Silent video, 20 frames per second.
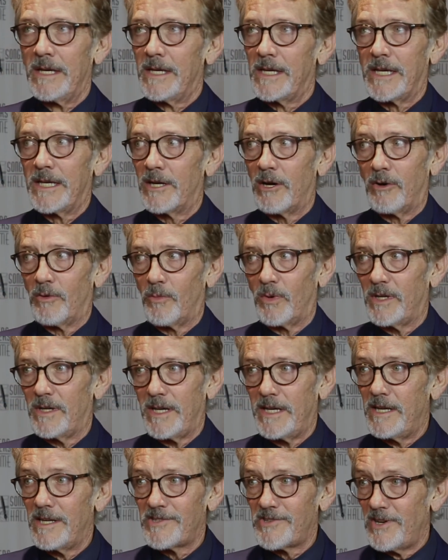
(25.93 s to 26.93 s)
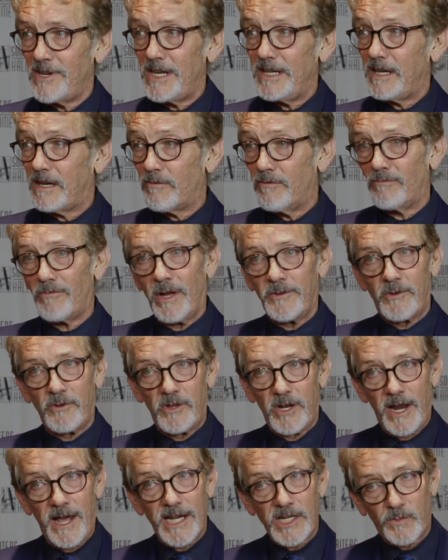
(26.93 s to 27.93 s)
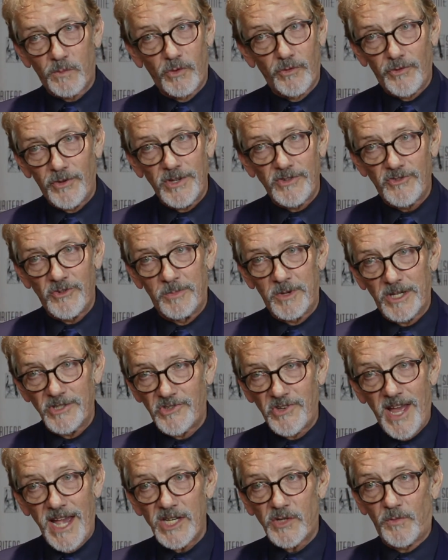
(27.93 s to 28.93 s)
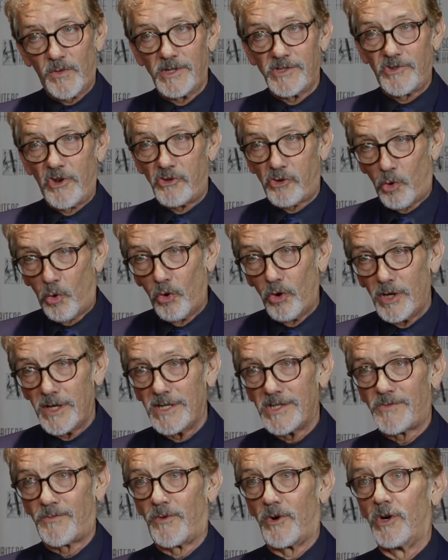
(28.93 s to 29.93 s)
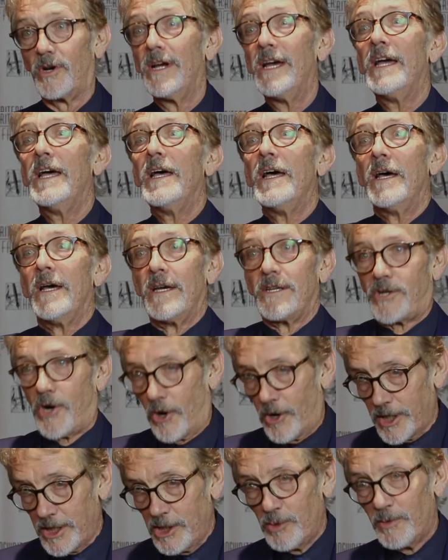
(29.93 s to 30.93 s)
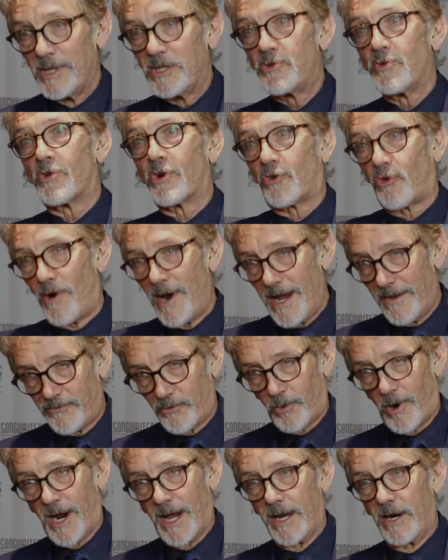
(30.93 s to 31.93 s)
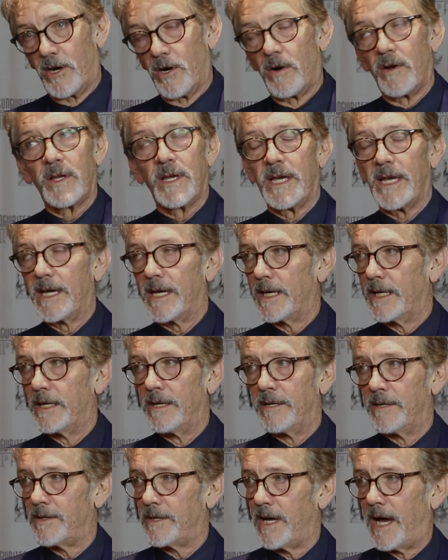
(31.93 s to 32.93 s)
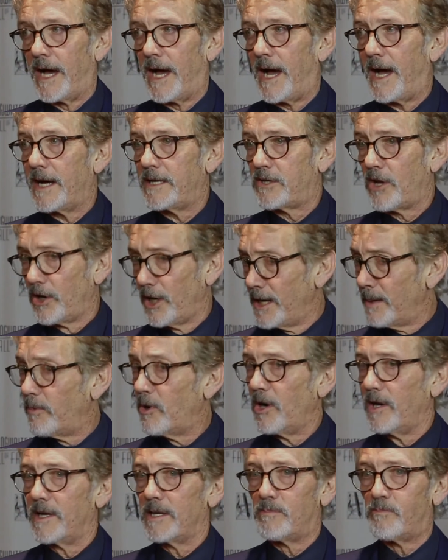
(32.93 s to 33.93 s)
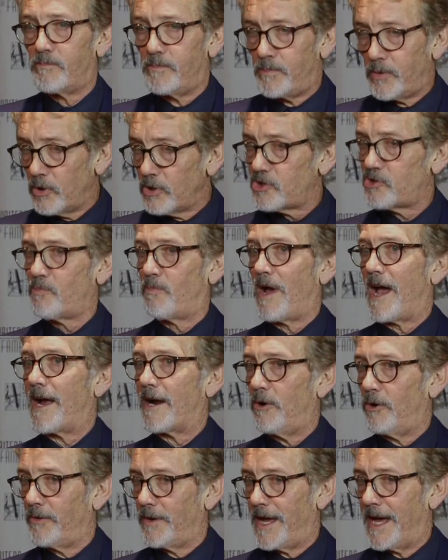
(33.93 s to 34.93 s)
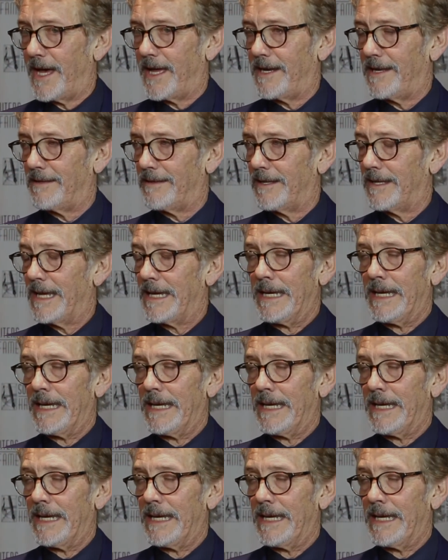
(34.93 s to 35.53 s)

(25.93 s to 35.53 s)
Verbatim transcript: you know, he doesn't need to run through the Nashville system because Nashville is notorious for turning you into a craft rider. And I deliberately pushed back on that and,